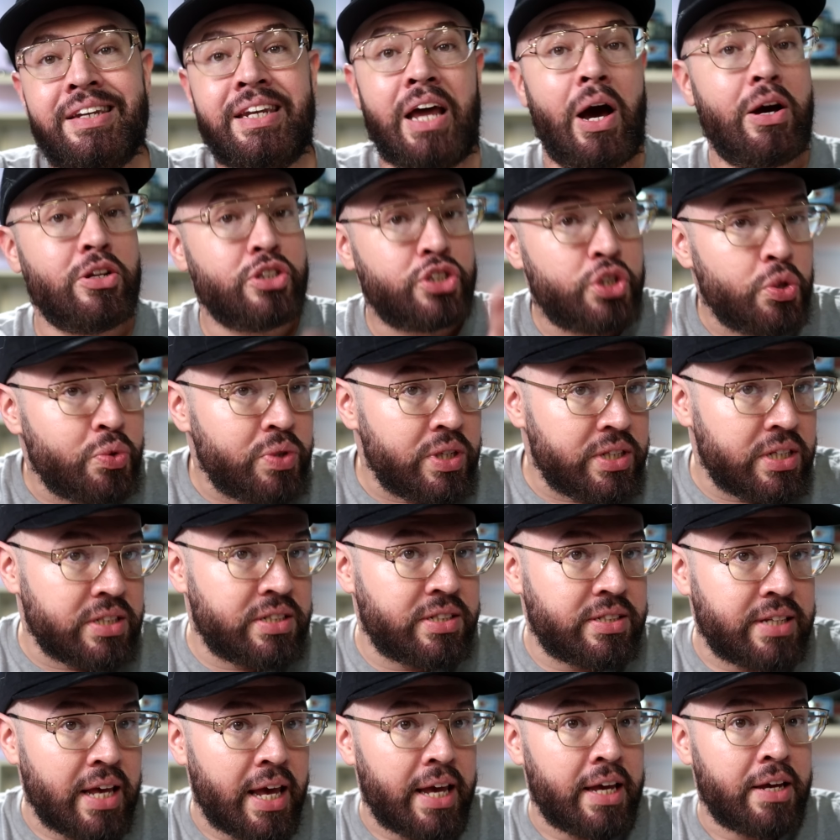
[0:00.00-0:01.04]
Now, I do need to
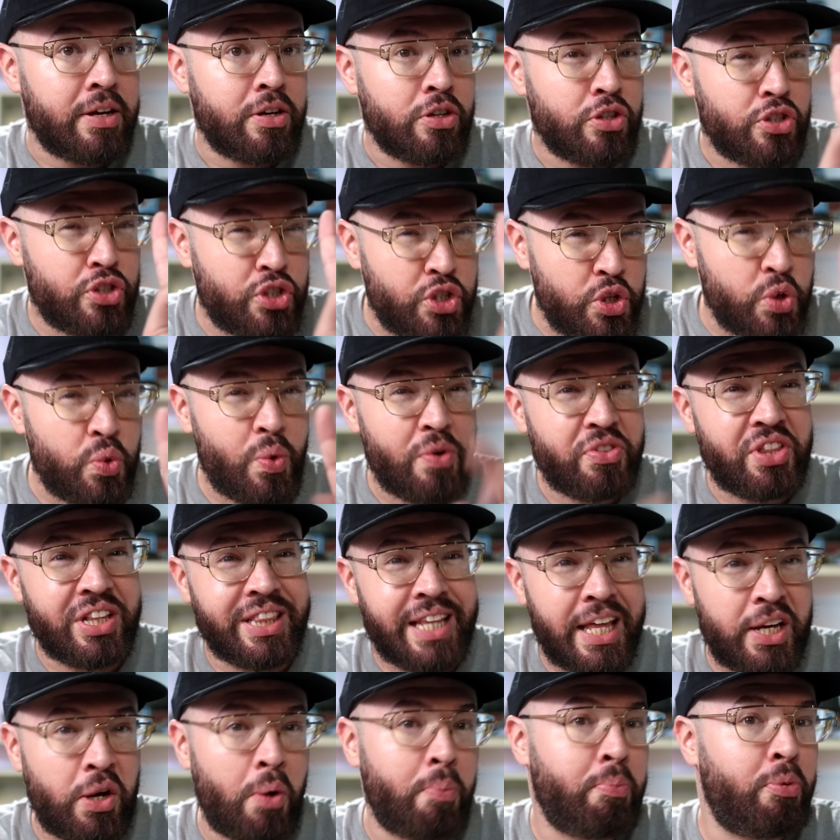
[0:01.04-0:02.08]
say, two of the
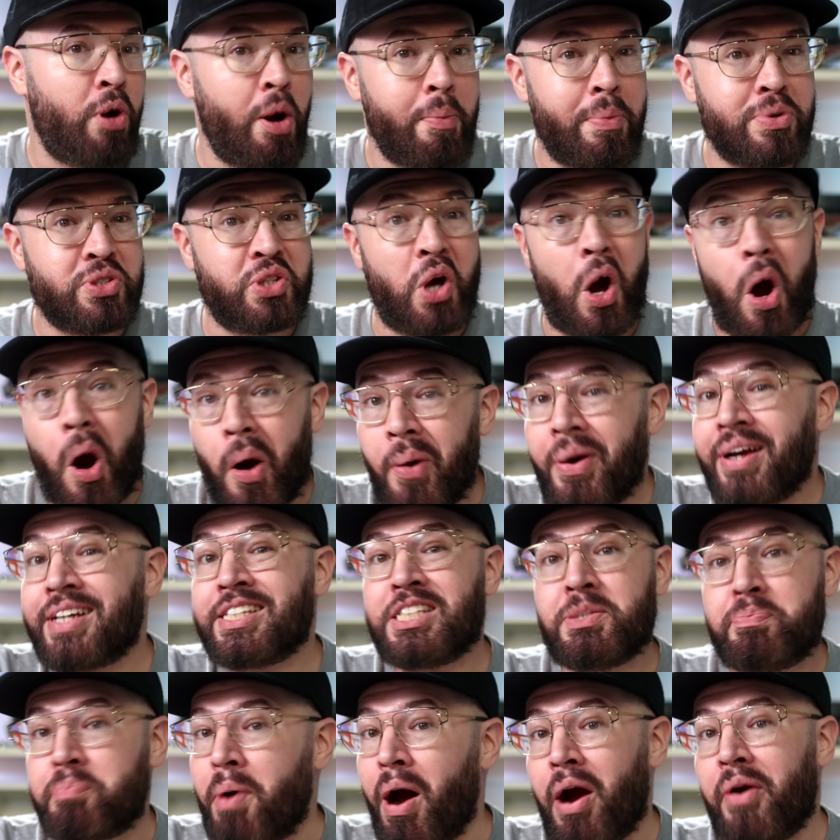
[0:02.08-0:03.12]
LEGO promos are
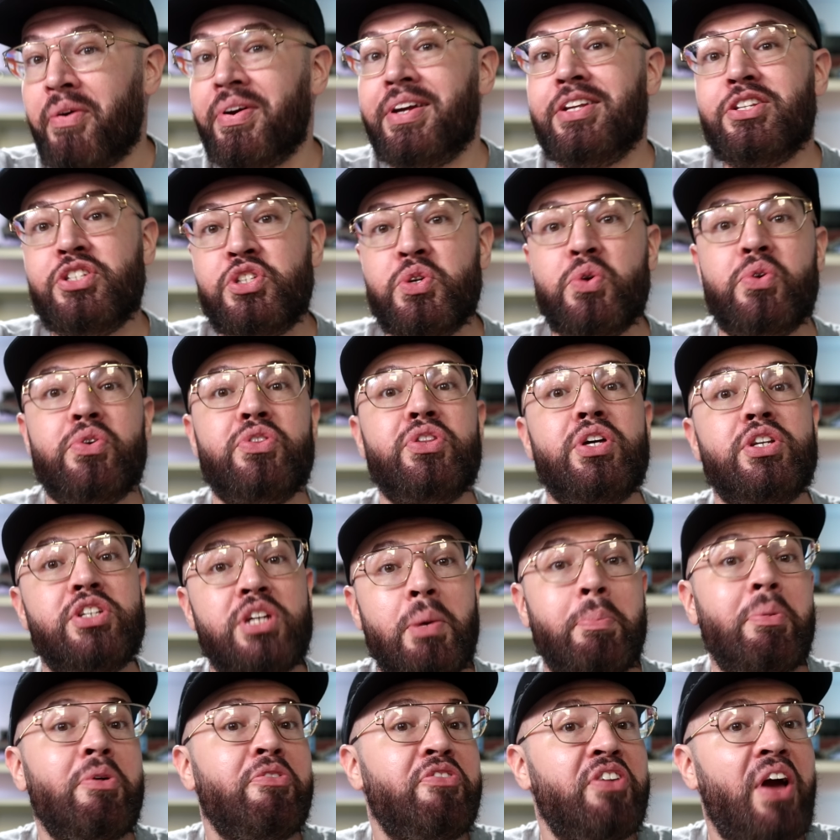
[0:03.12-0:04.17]
expiring during the
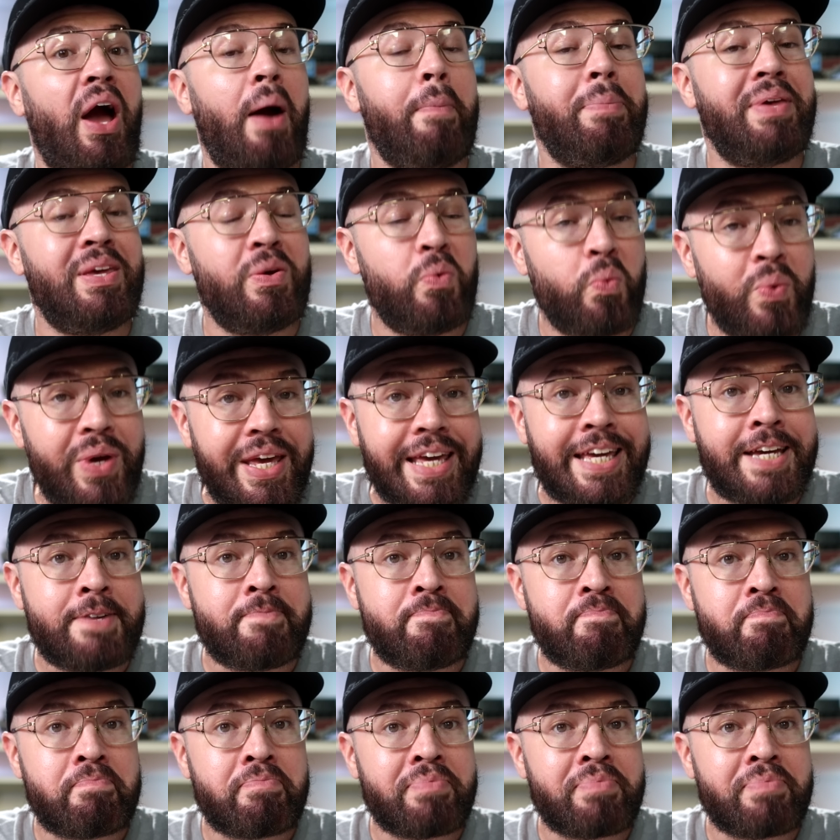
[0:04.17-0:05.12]
double V I P week,